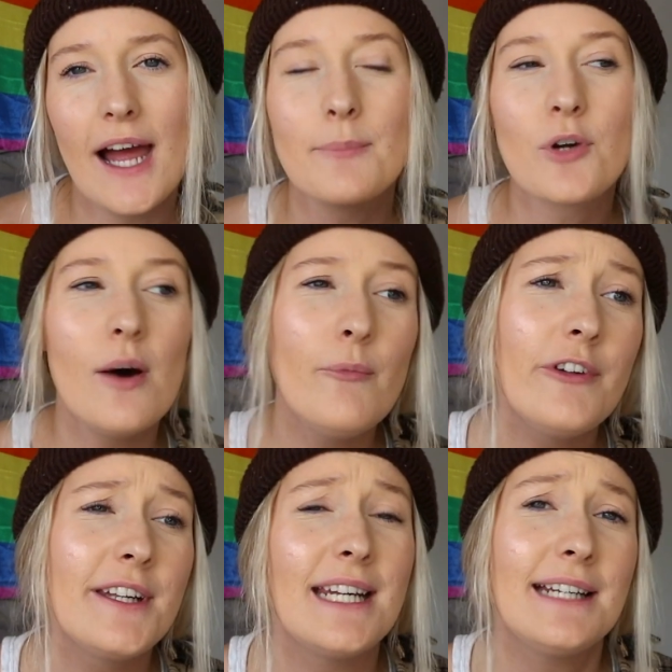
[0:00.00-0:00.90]
I'm
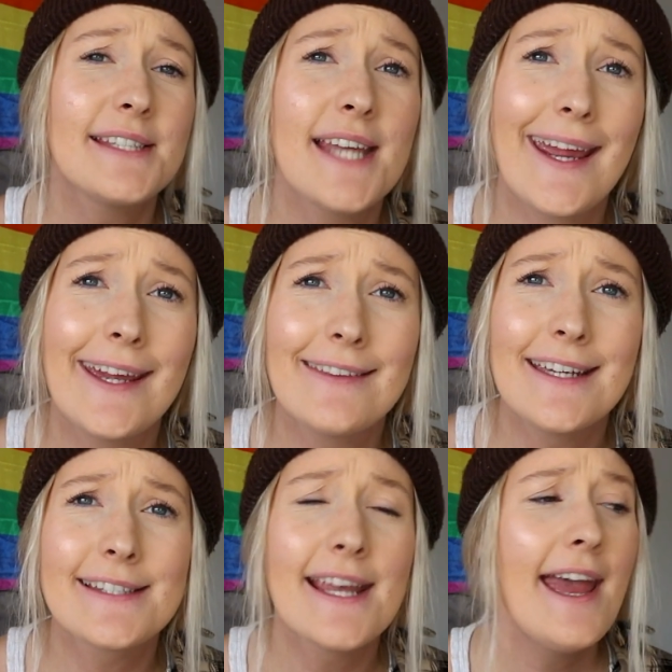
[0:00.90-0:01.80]
confident in saying
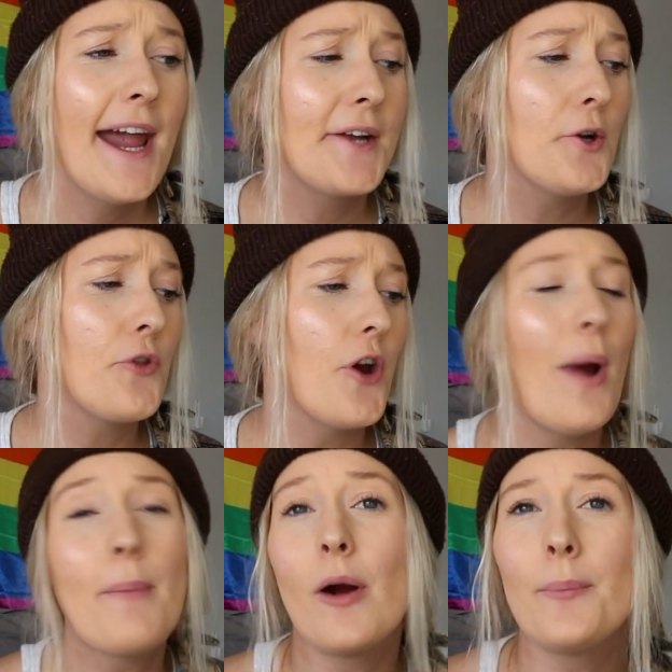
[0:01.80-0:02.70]
this, and although
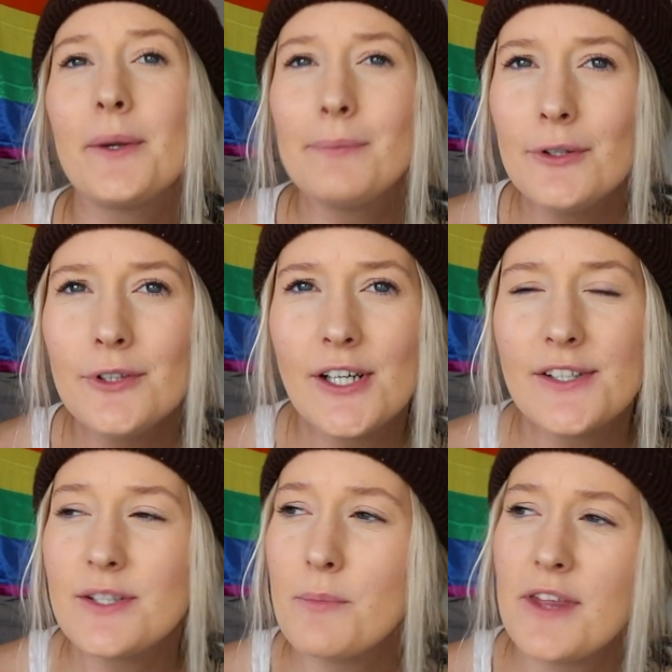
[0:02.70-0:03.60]
I probably will
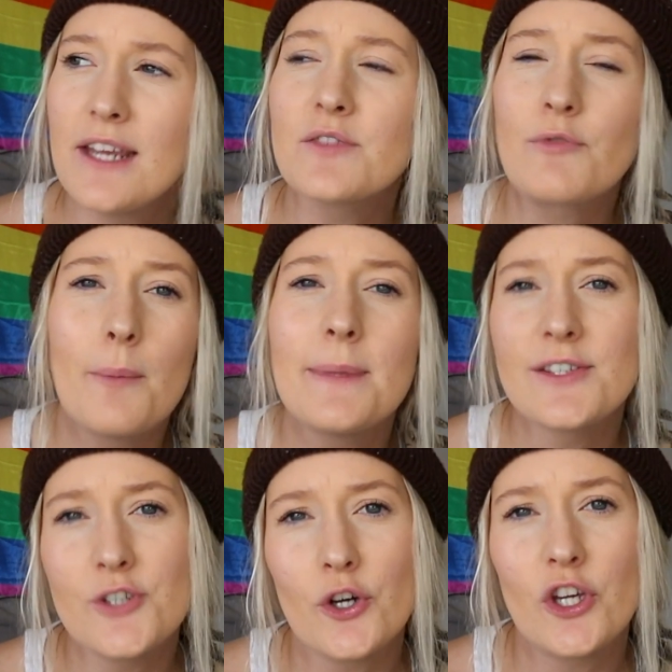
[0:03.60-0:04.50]
learn some things from
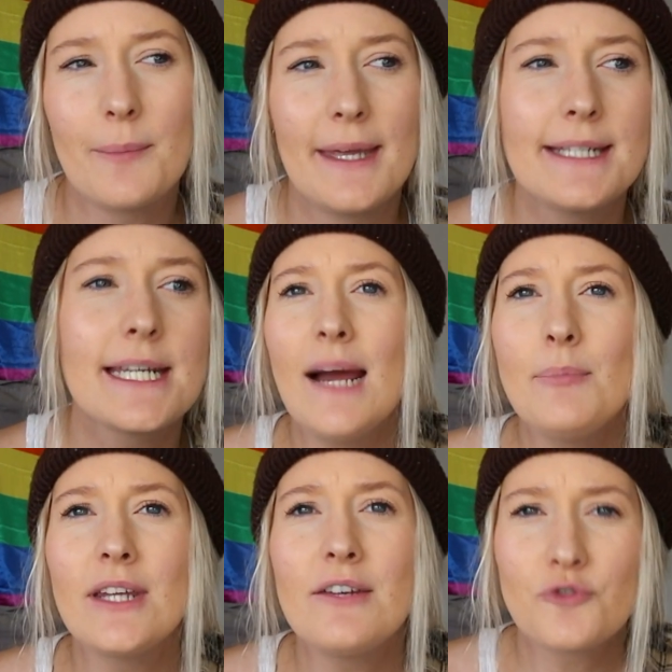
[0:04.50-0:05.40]
this document, I
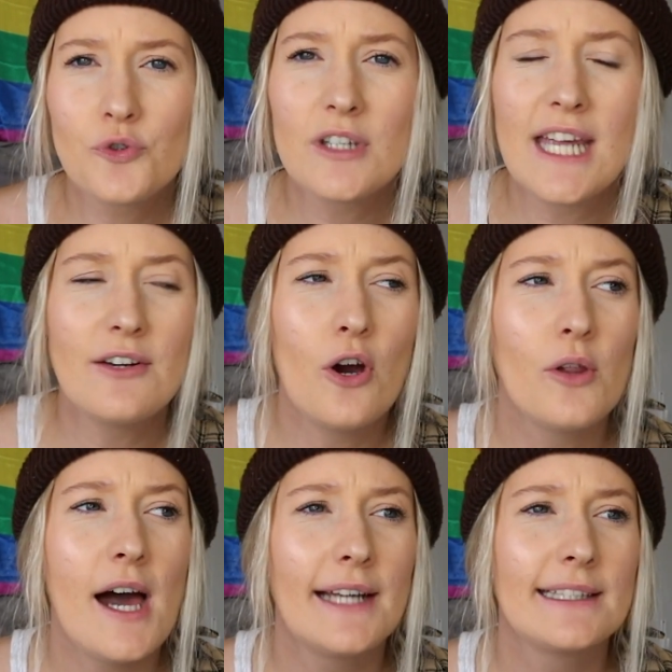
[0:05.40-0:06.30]
believe truly and
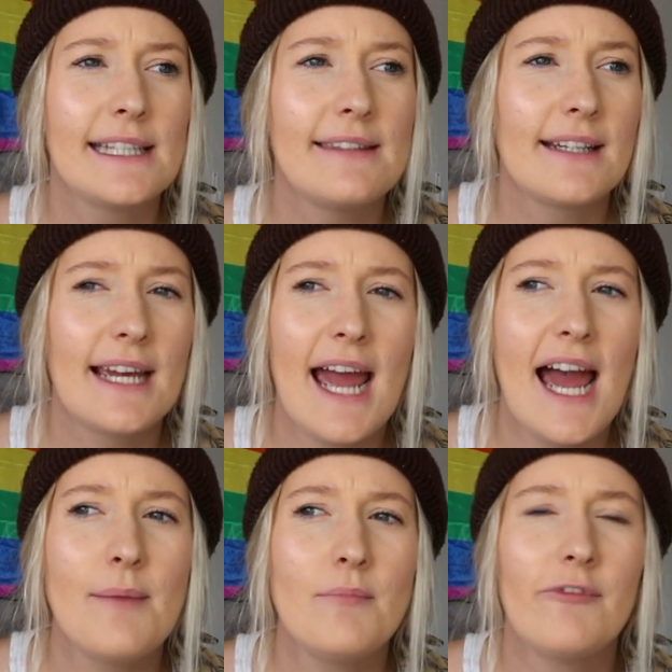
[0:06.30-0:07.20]
wholeheartedly that I
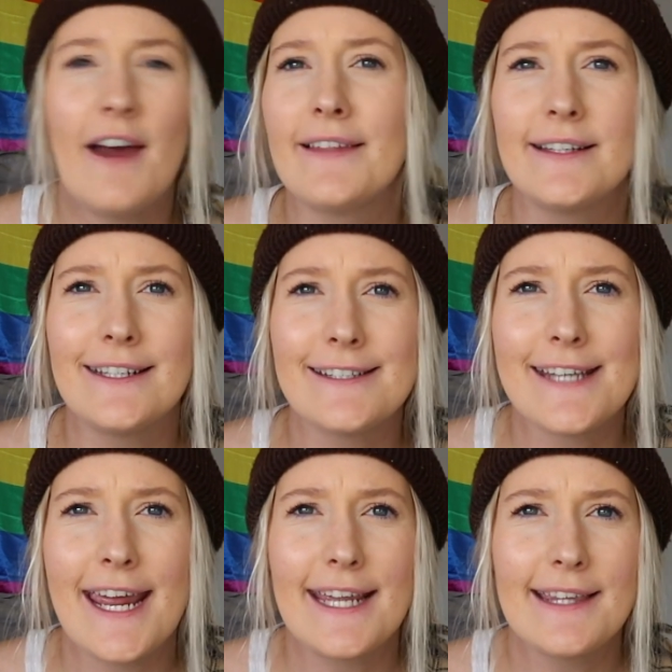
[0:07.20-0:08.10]
am valid in
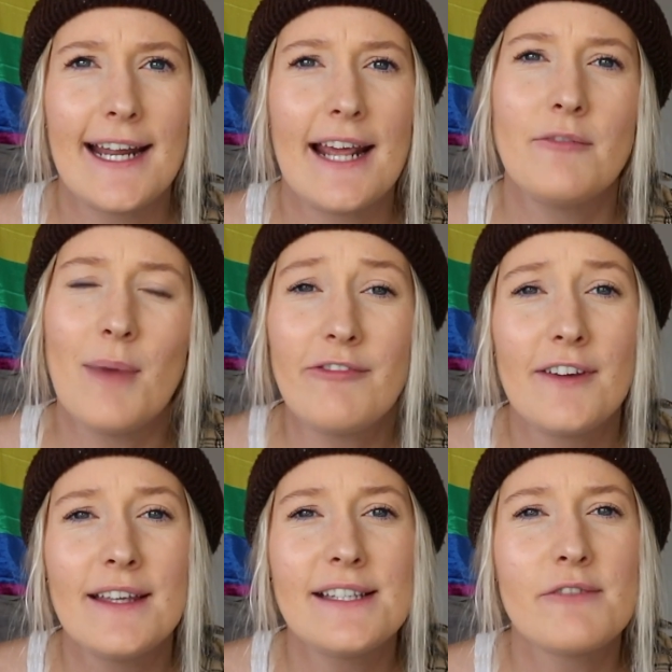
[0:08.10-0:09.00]
saying that, and my
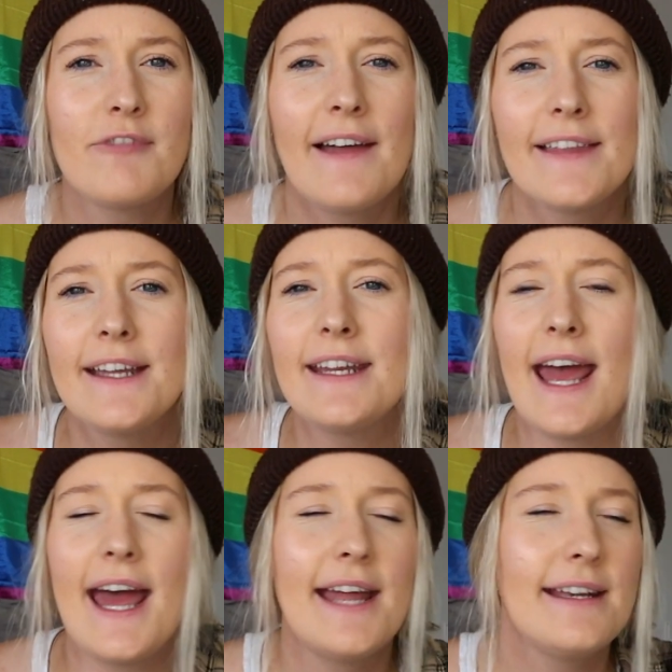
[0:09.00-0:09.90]
feelings are valid
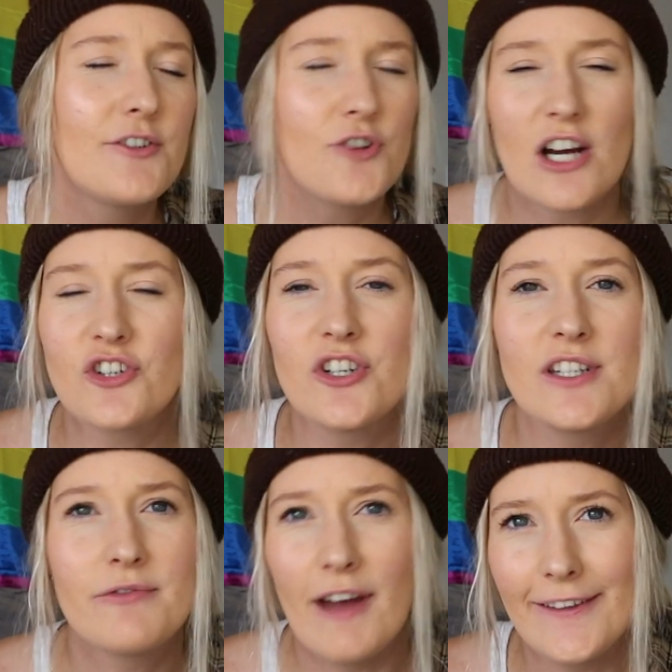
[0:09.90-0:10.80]
and attraction
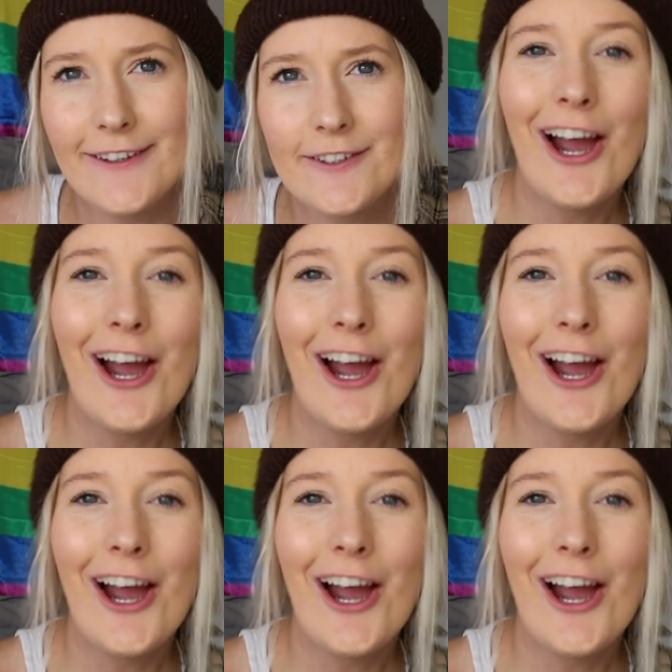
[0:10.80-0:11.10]
is valid.